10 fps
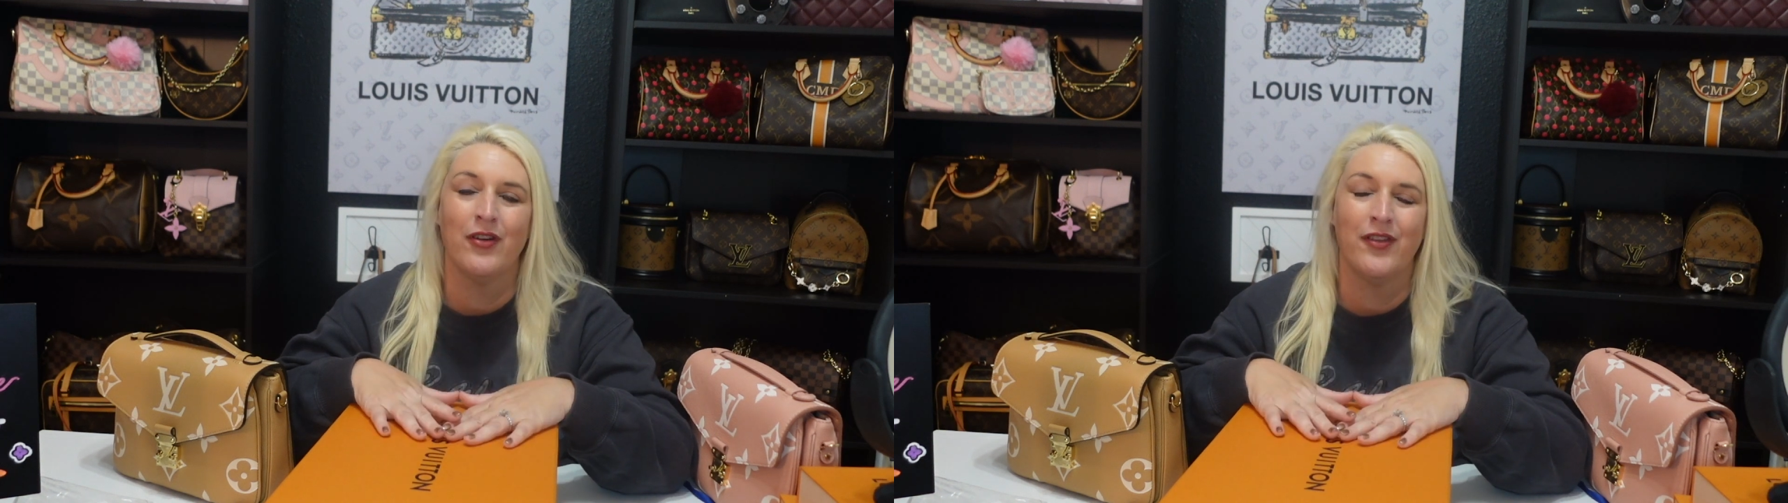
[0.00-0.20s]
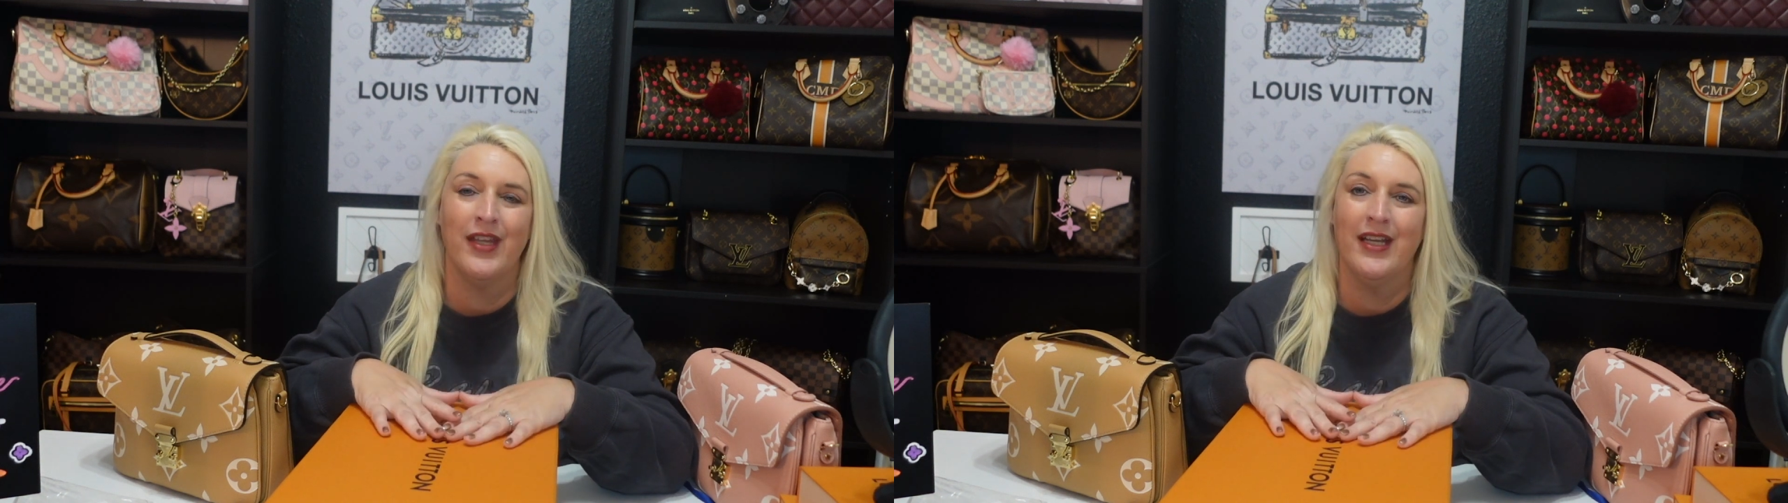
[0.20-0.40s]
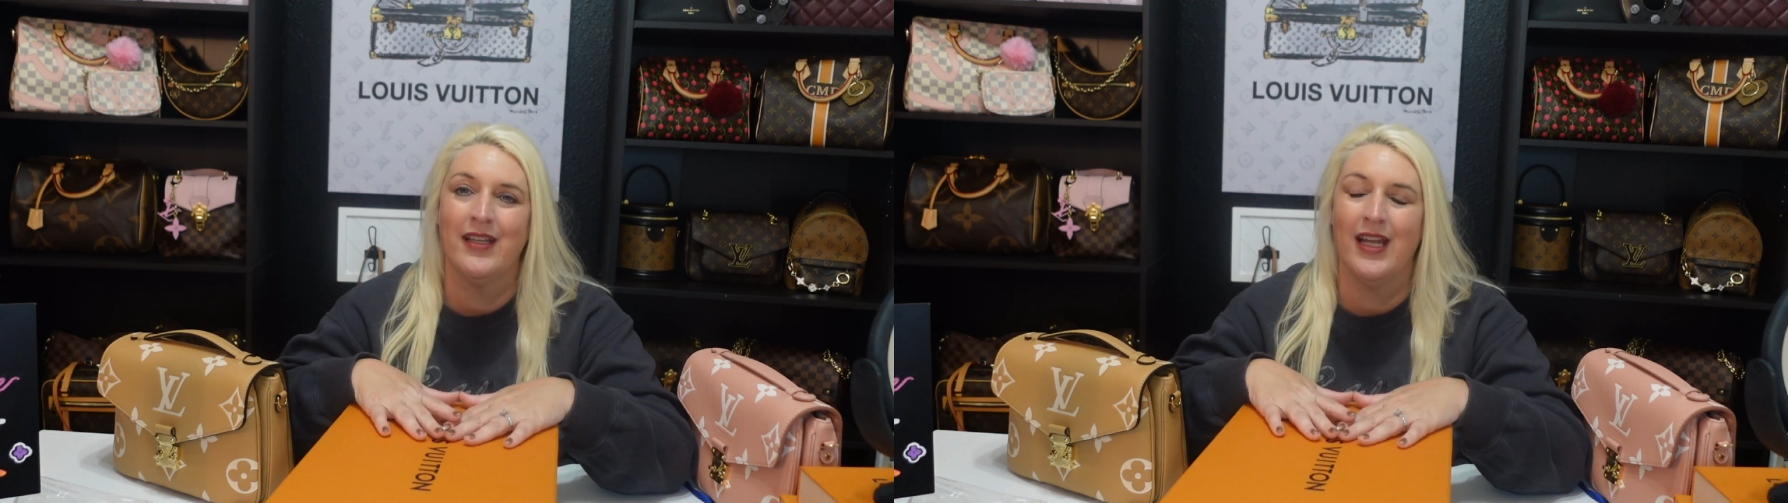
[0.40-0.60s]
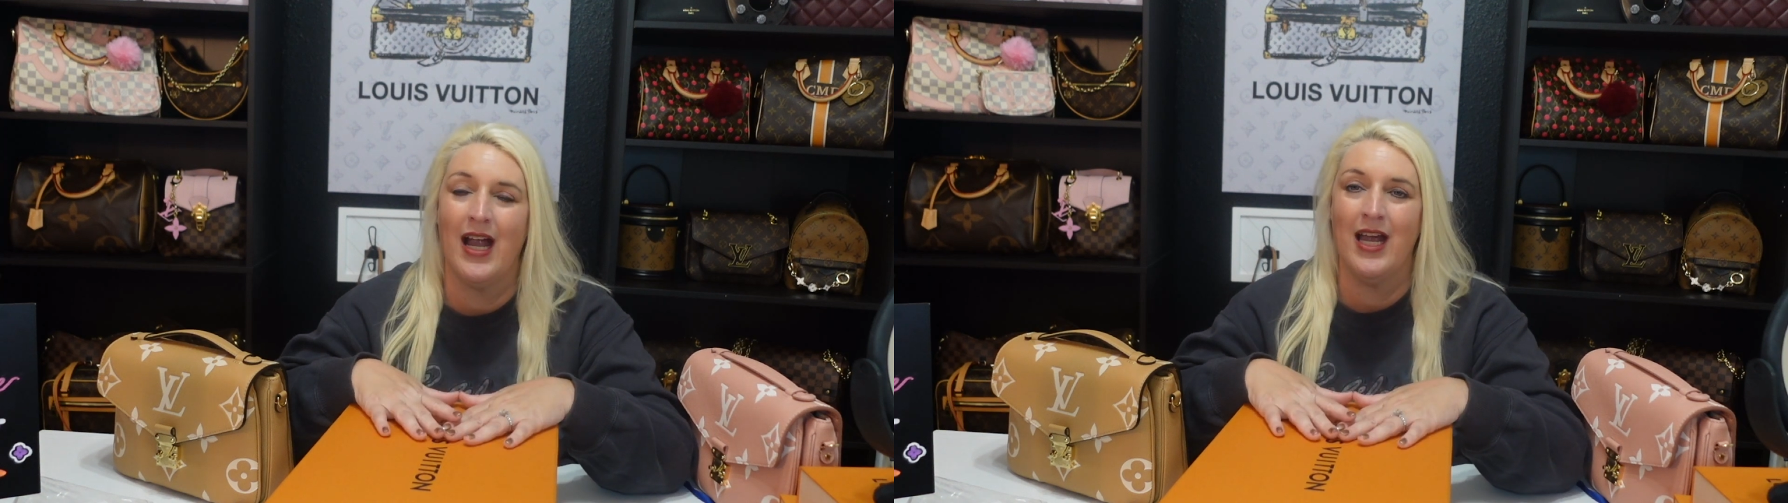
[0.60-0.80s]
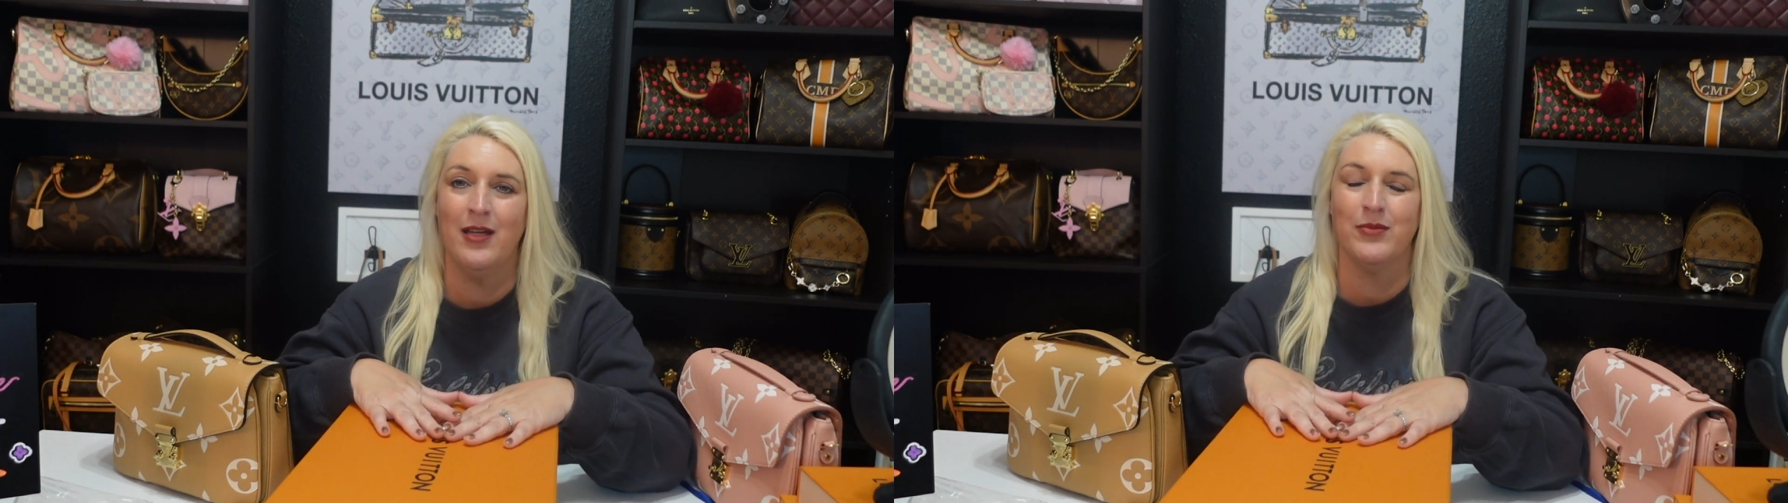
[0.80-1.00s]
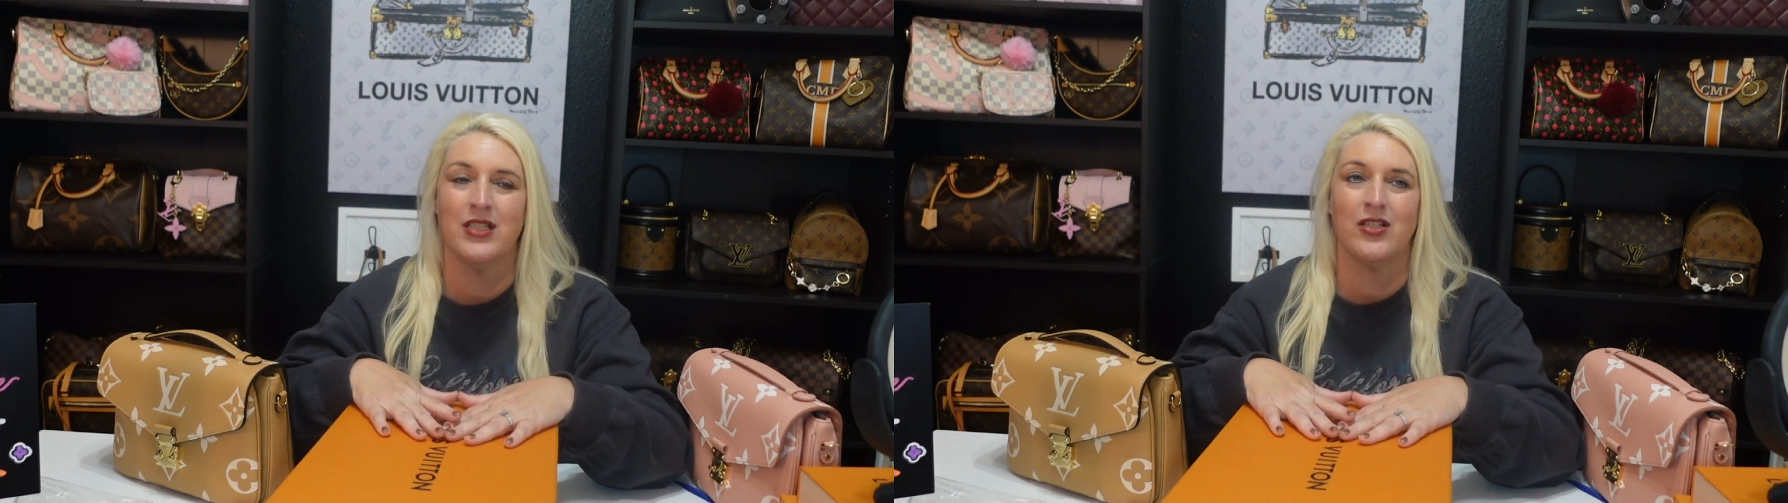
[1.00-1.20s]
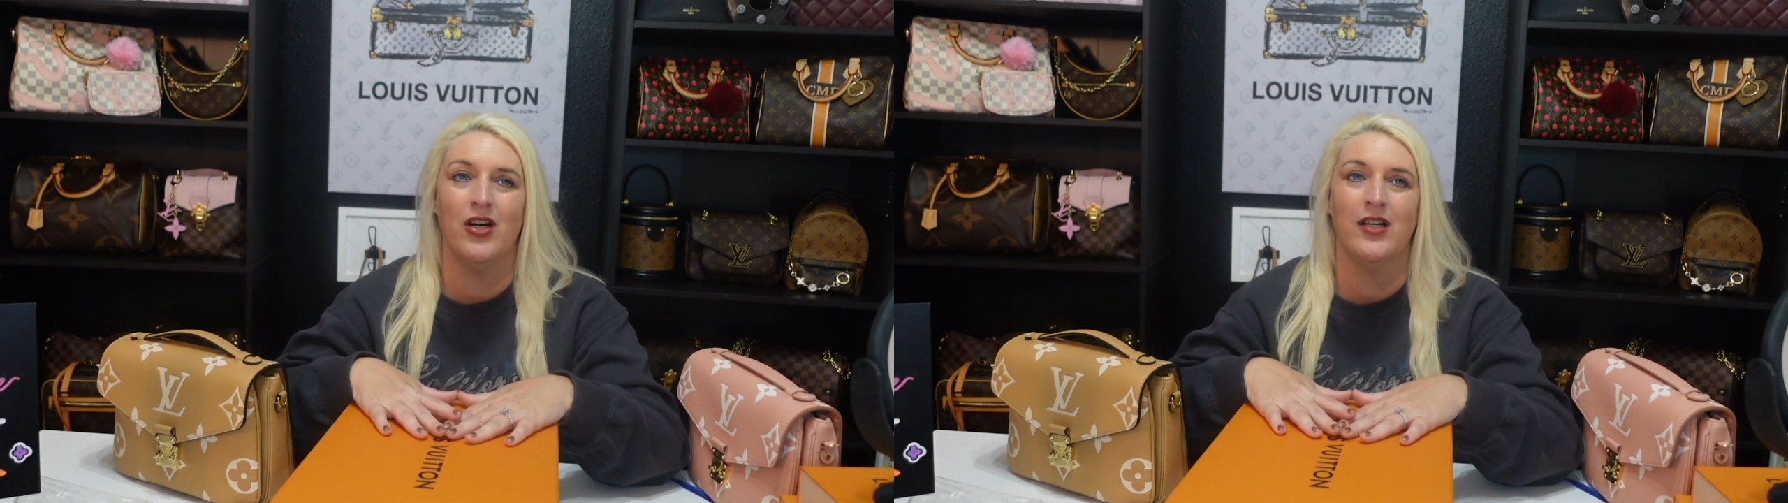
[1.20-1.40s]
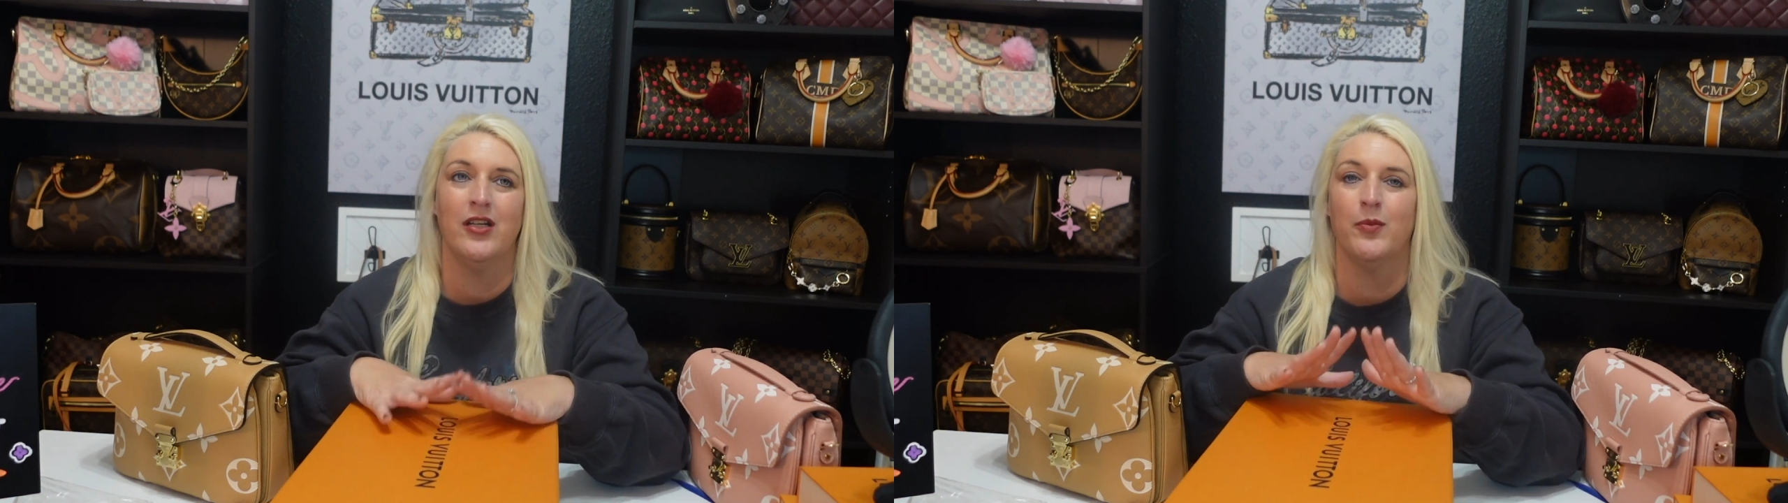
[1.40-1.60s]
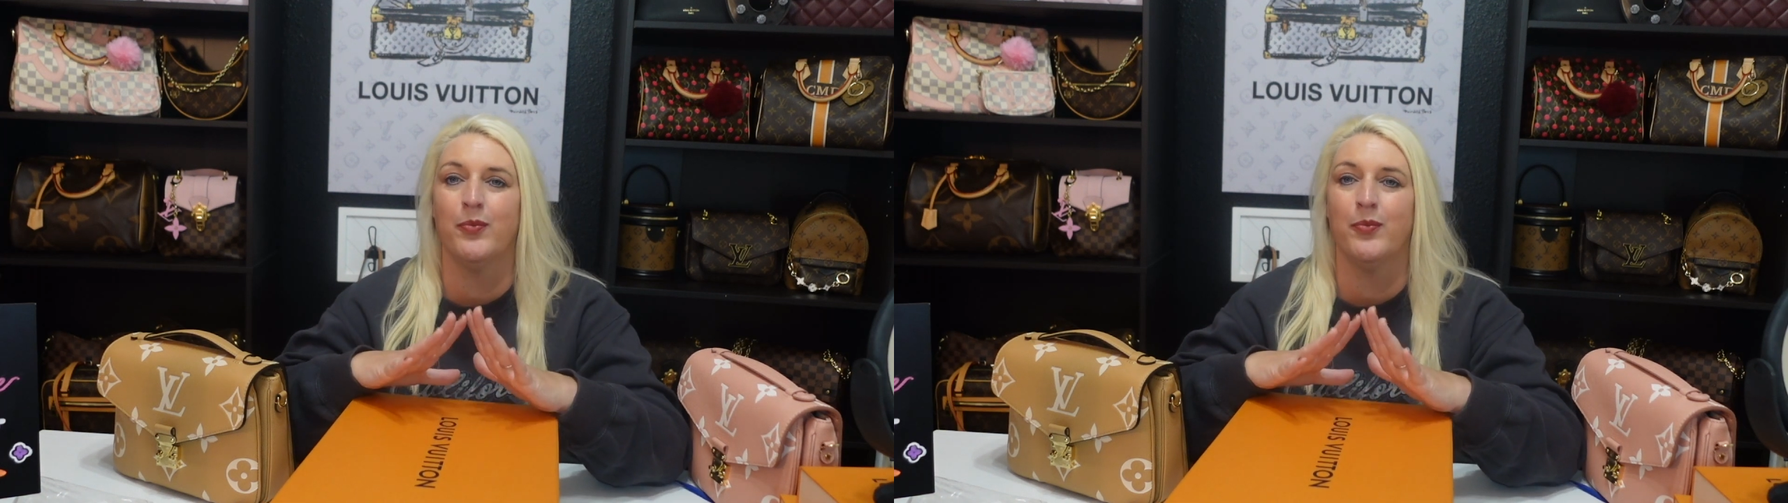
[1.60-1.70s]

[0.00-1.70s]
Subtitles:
think that I am just on here